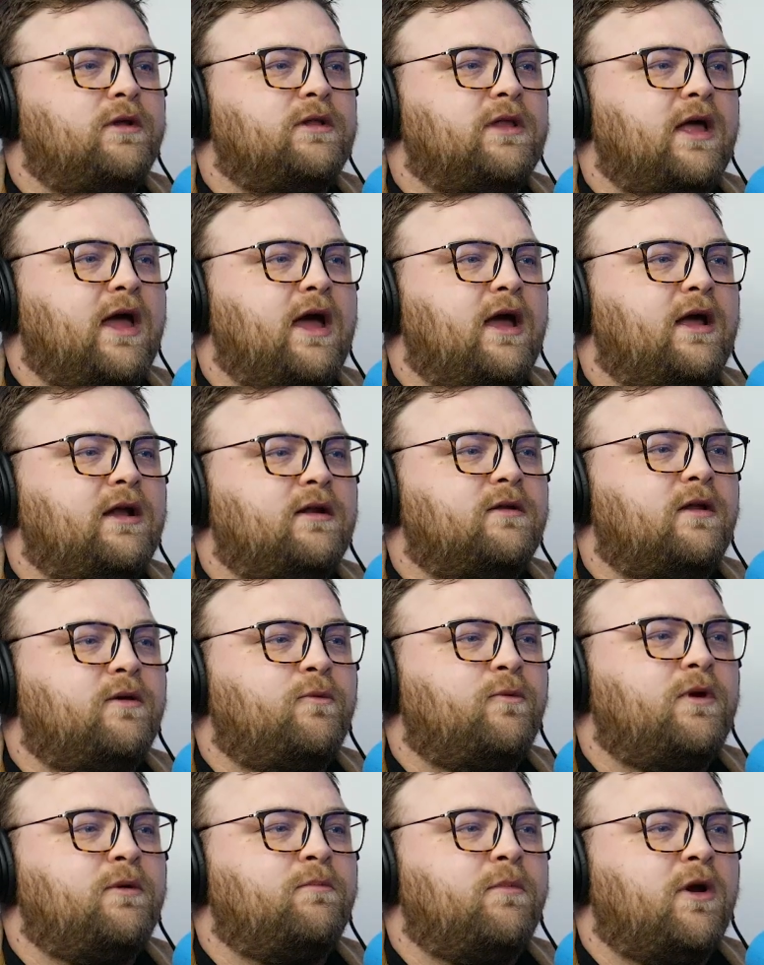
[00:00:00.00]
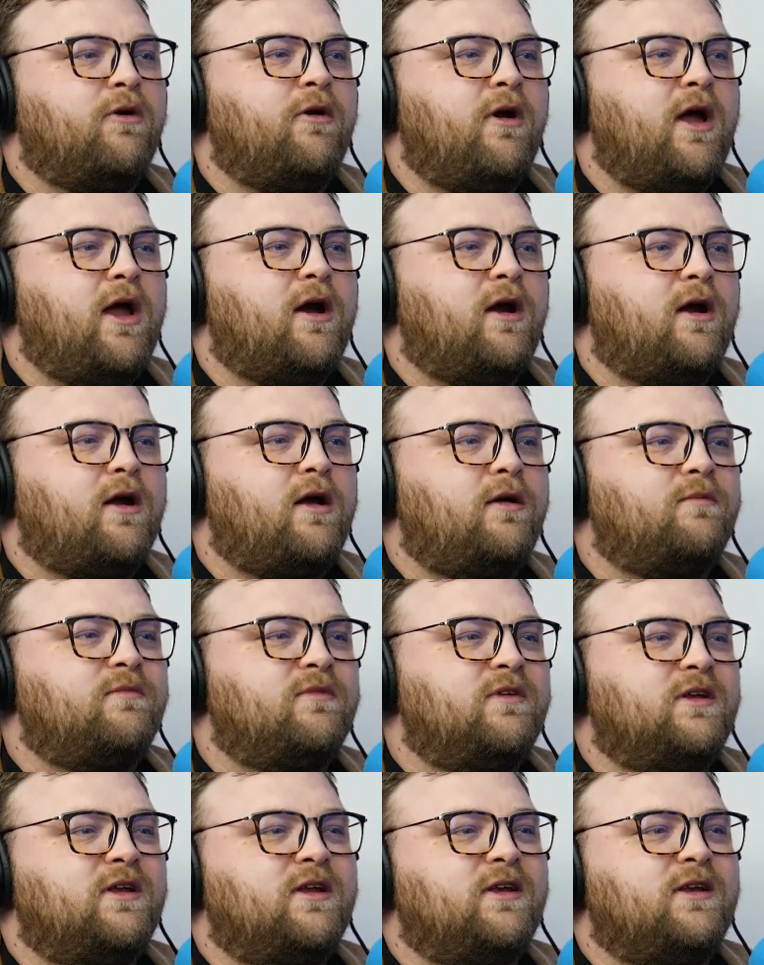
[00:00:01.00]
with that. And then when McGregor
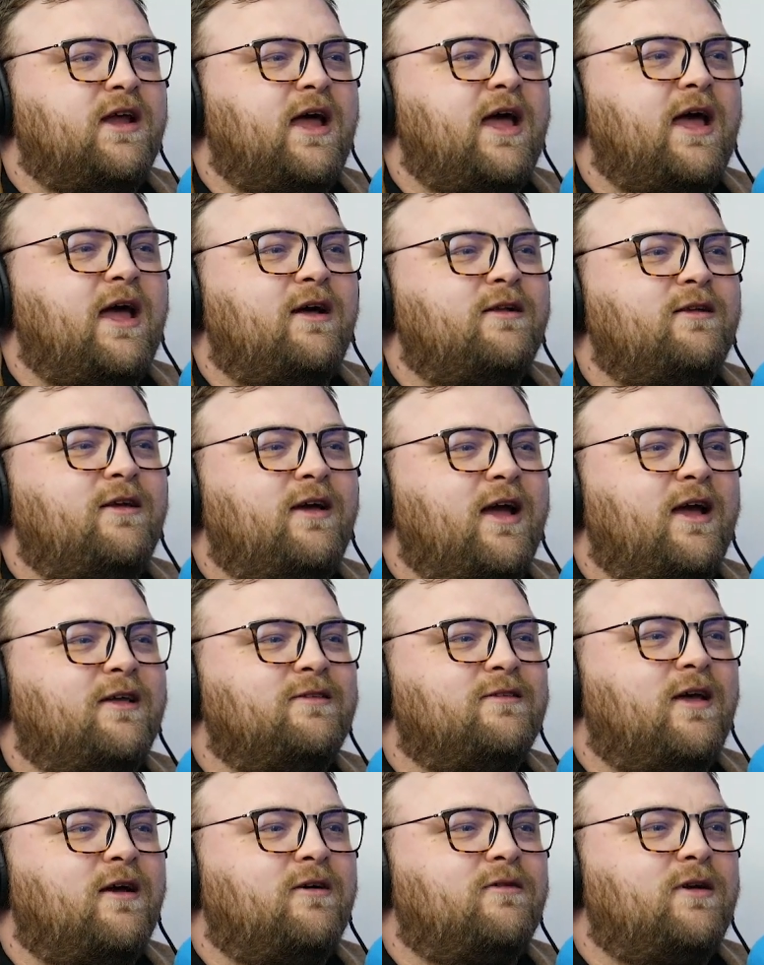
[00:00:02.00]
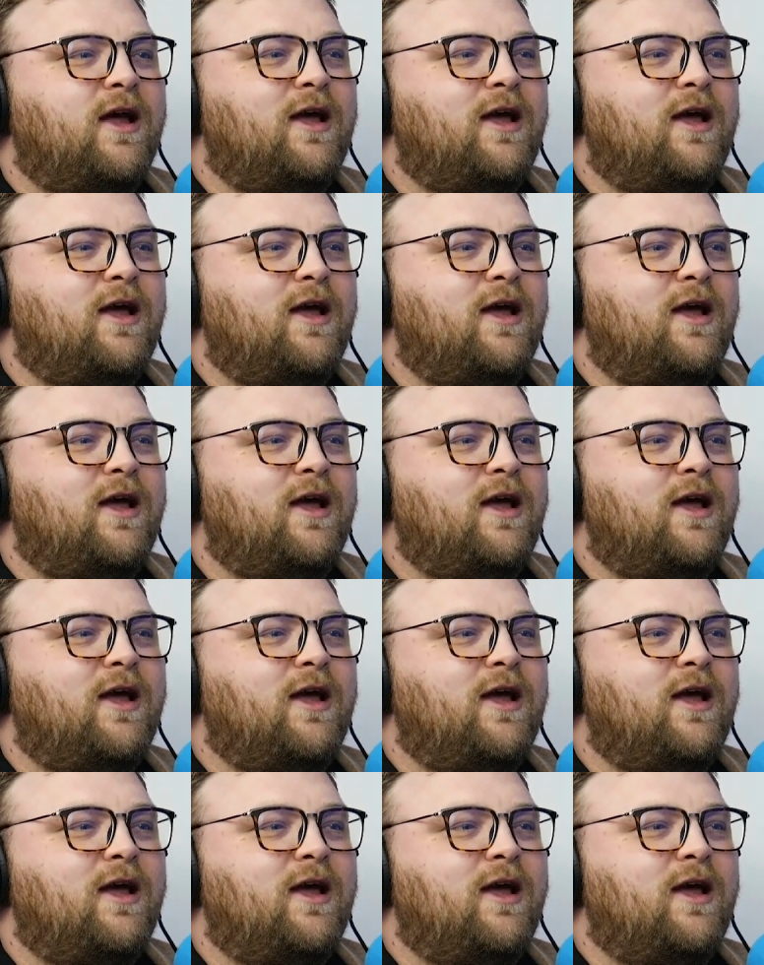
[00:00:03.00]
comes into town, you guys go